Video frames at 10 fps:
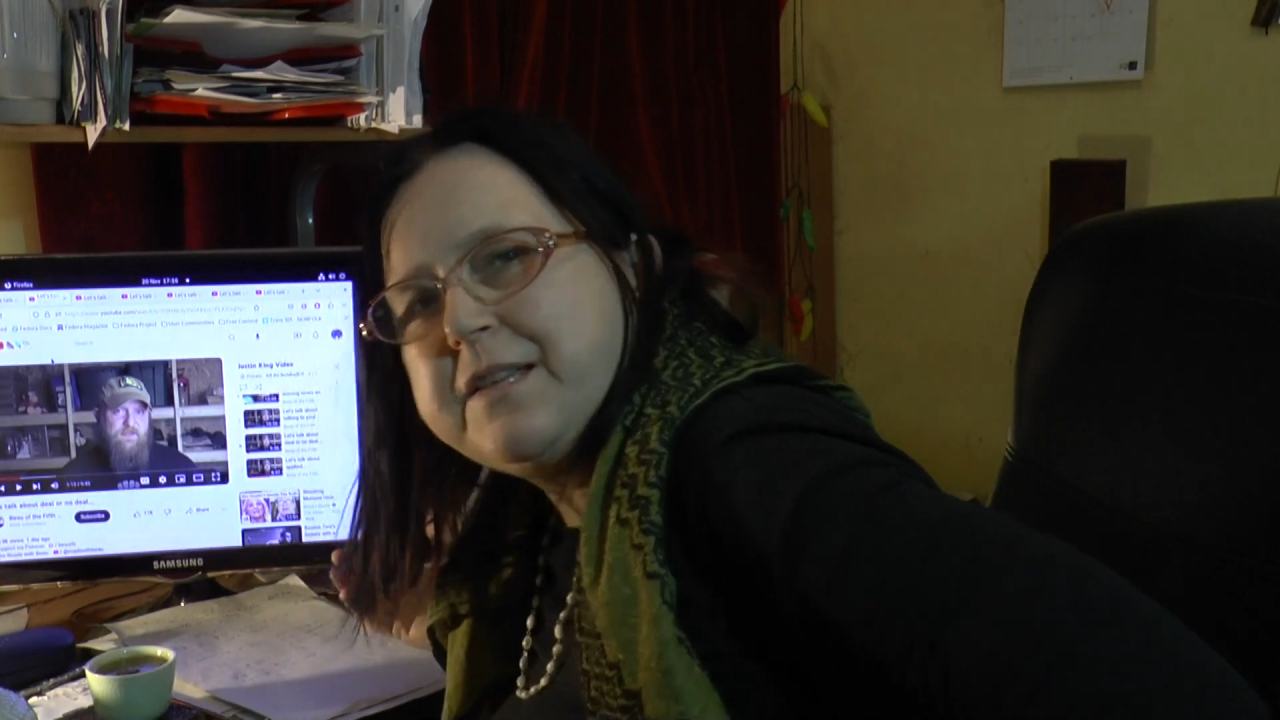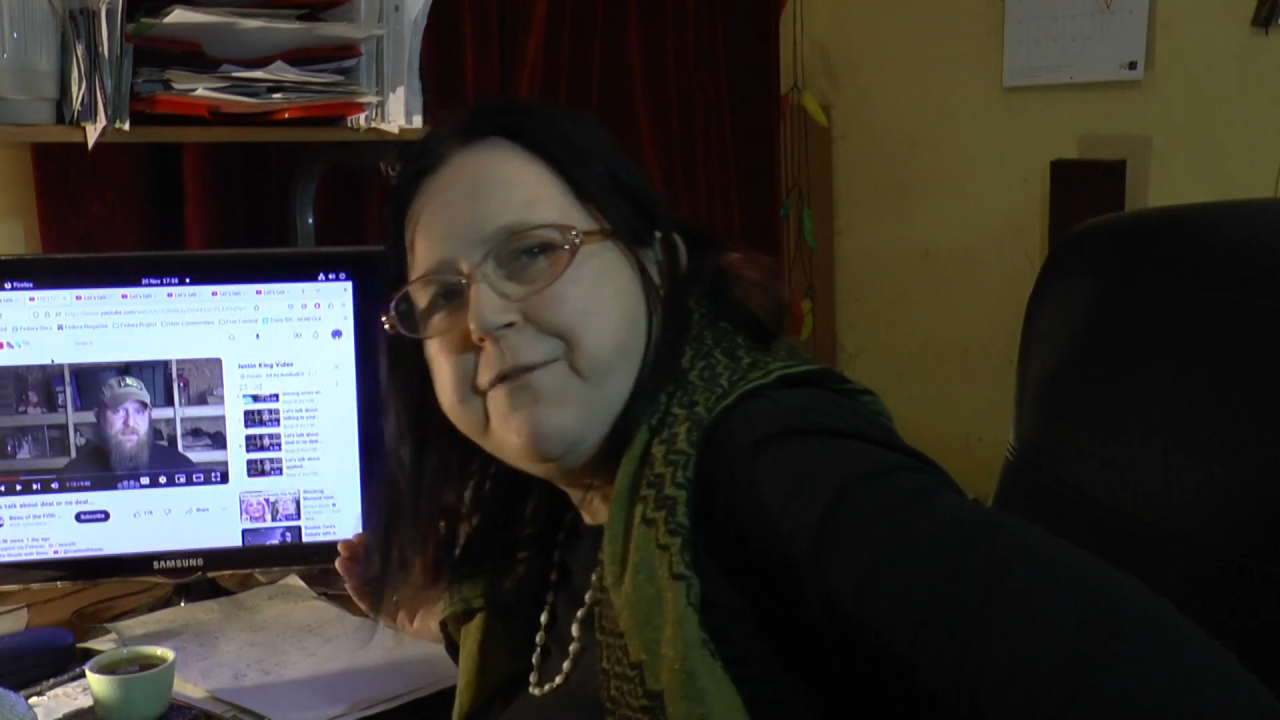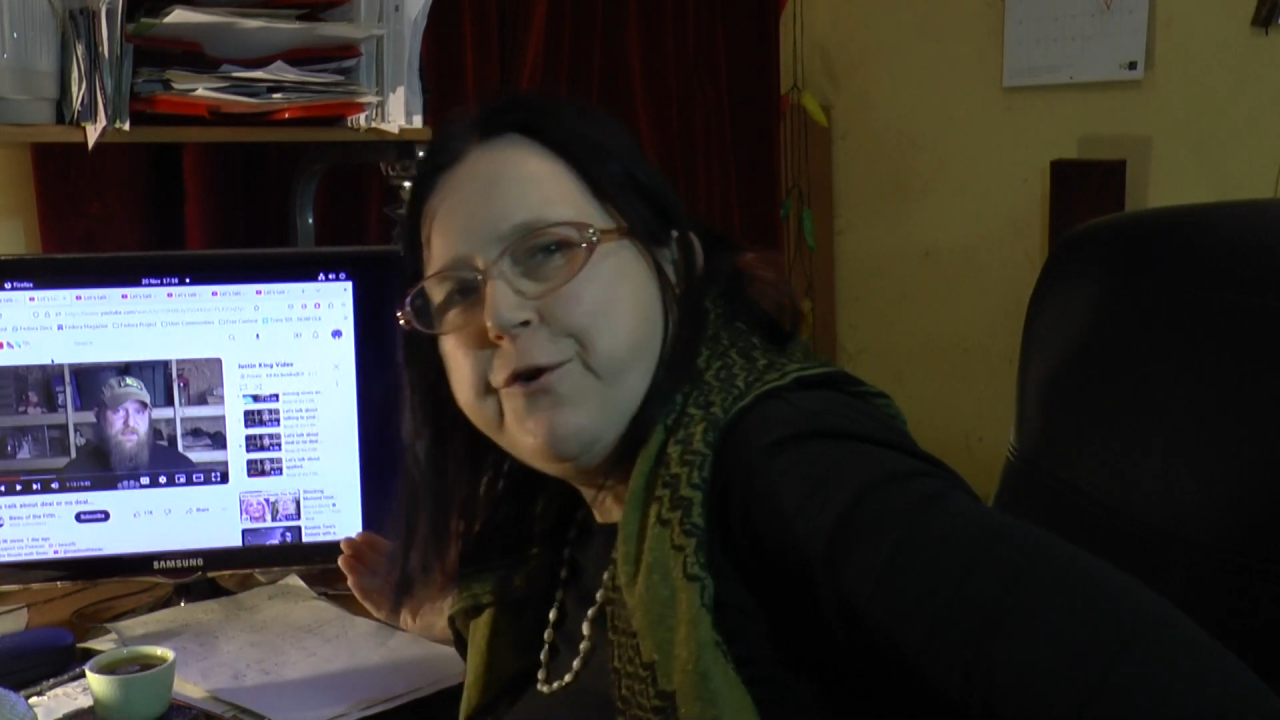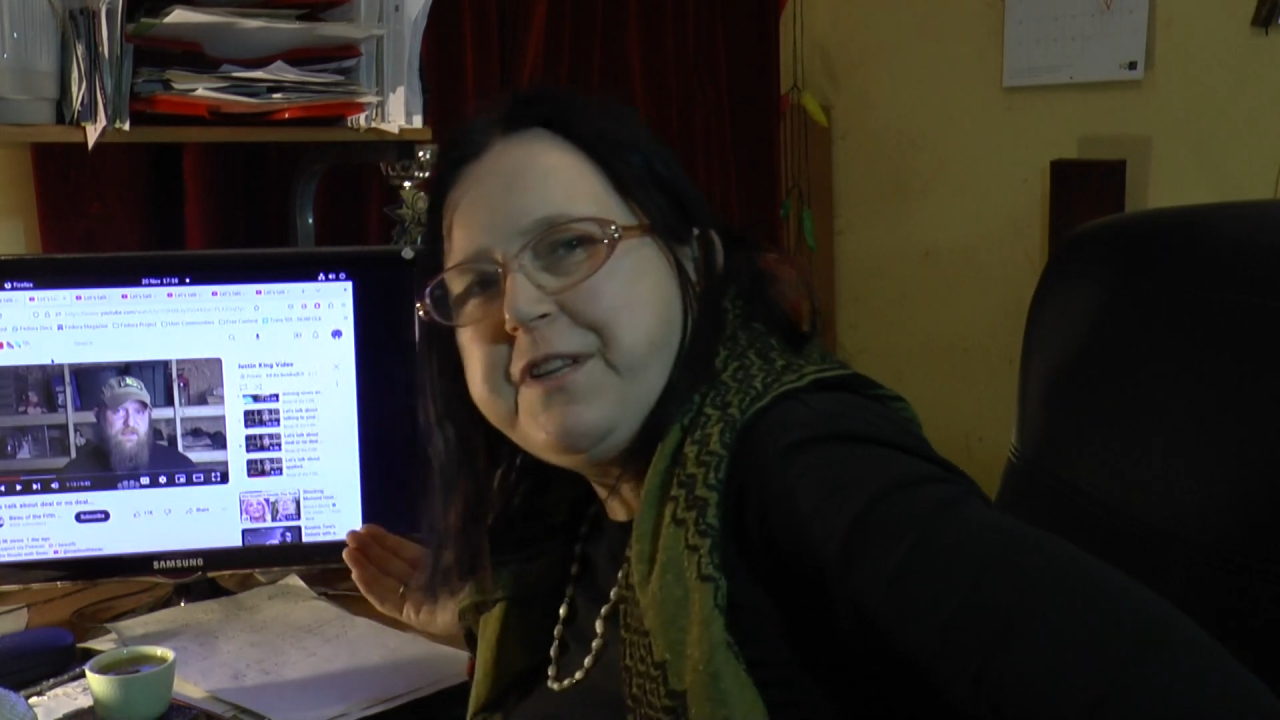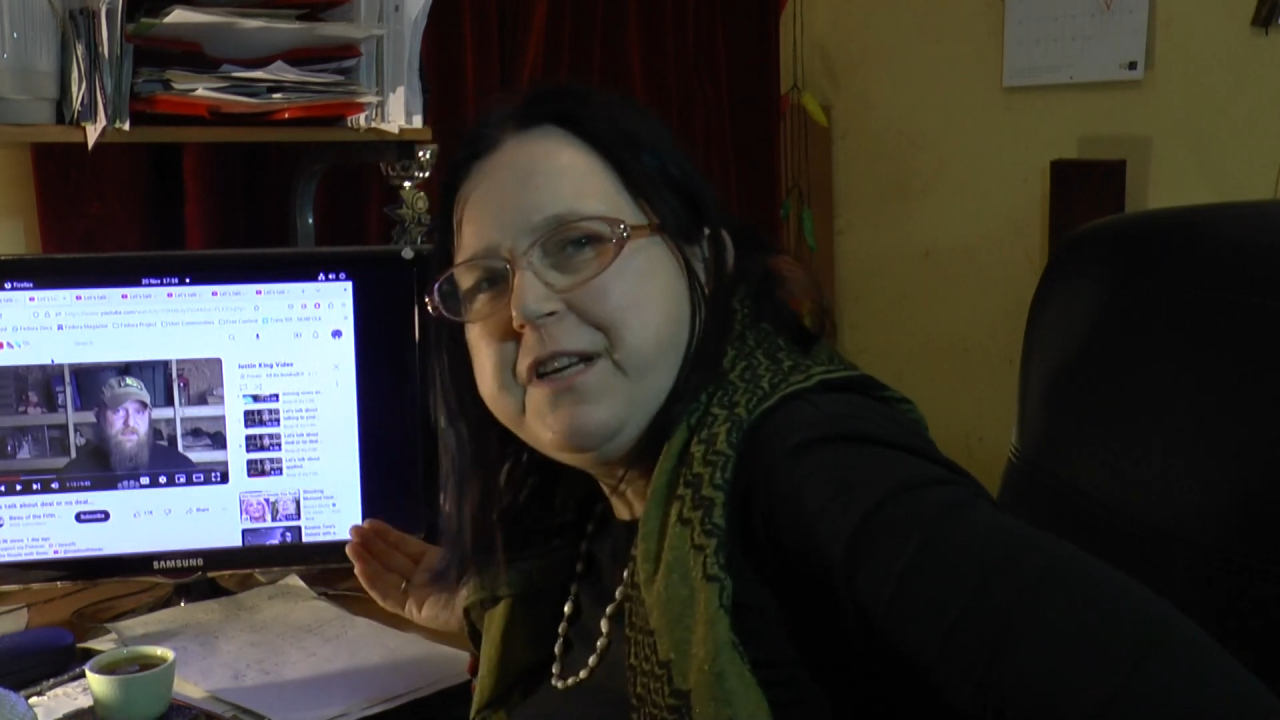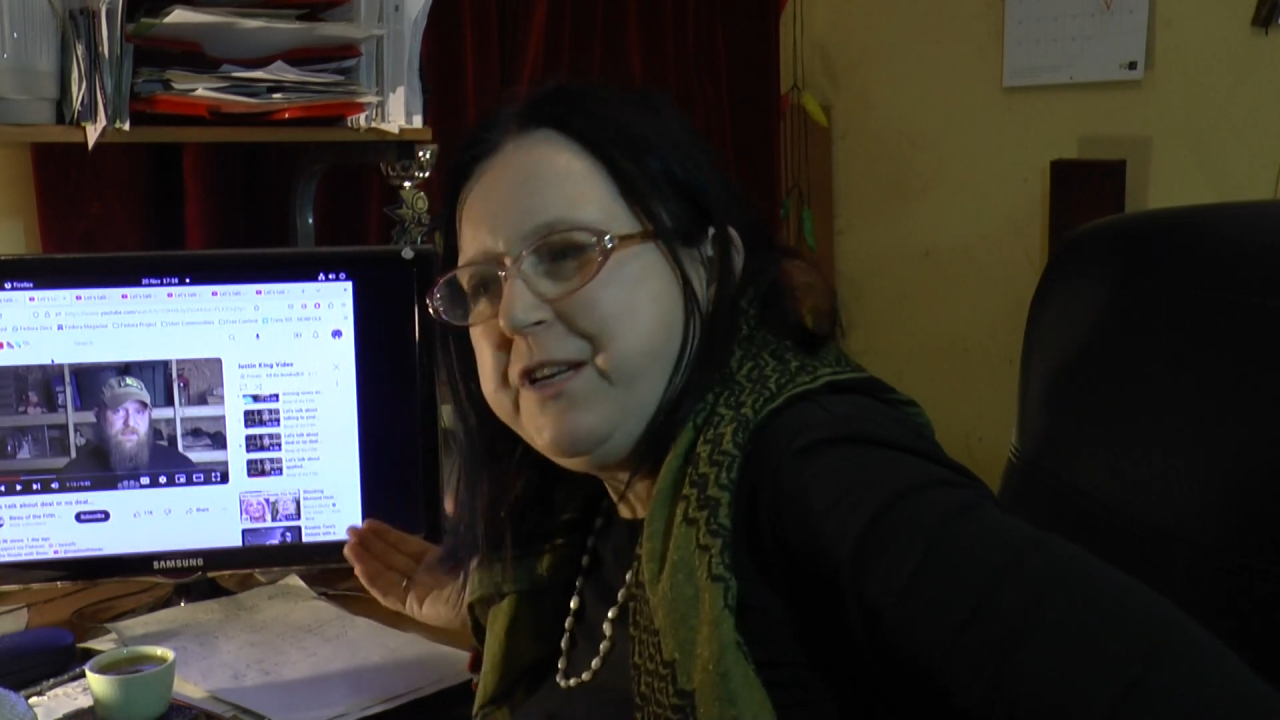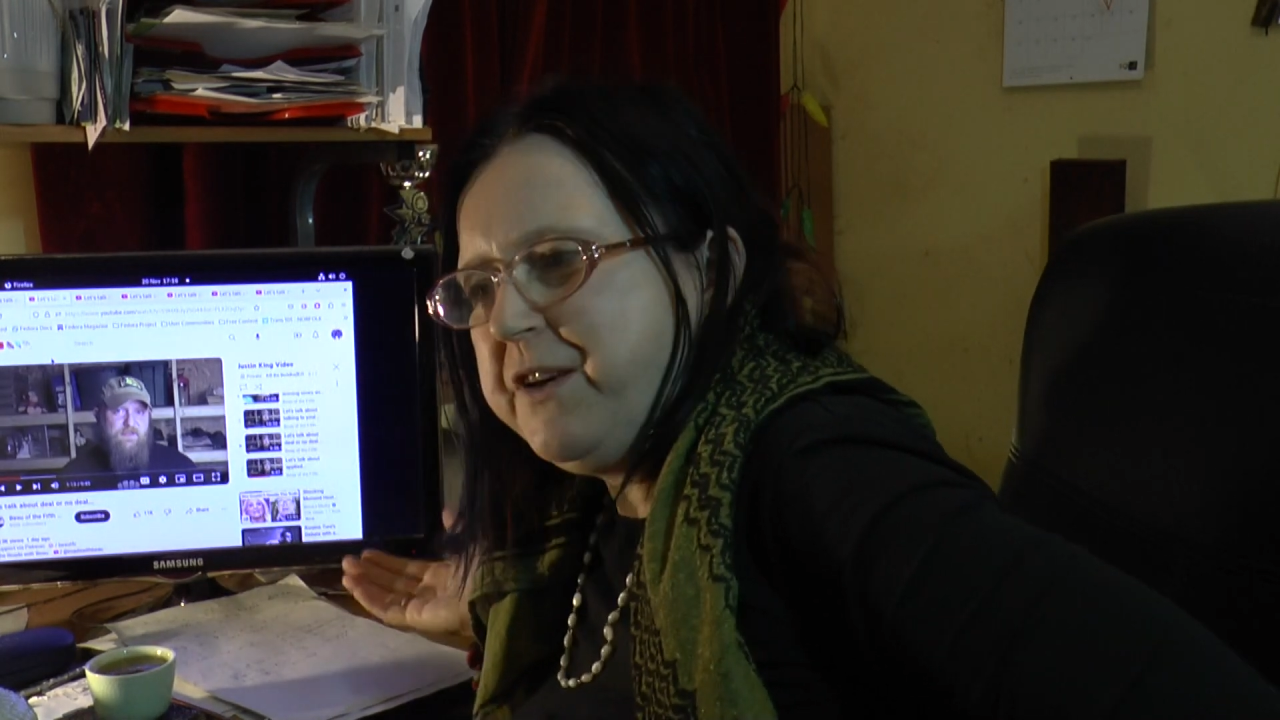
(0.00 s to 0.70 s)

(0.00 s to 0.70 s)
avoiding